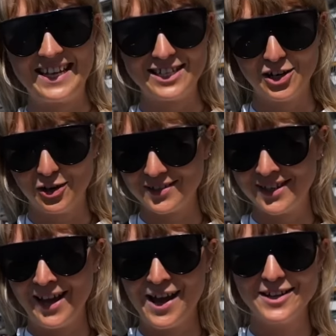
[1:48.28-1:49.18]
This looks
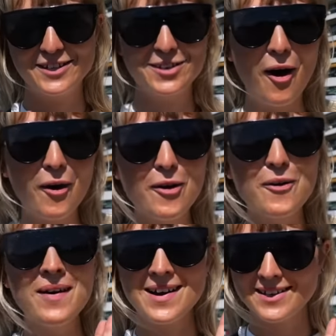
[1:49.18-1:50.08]

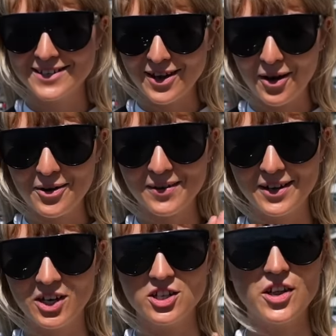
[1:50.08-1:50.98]
so
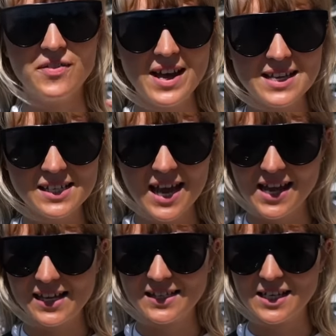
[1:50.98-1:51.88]
good. So this
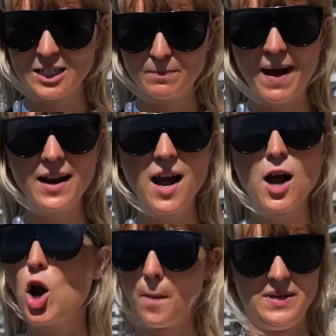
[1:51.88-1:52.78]
is
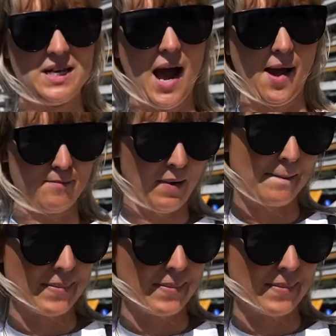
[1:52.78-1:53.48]
spanakopita, my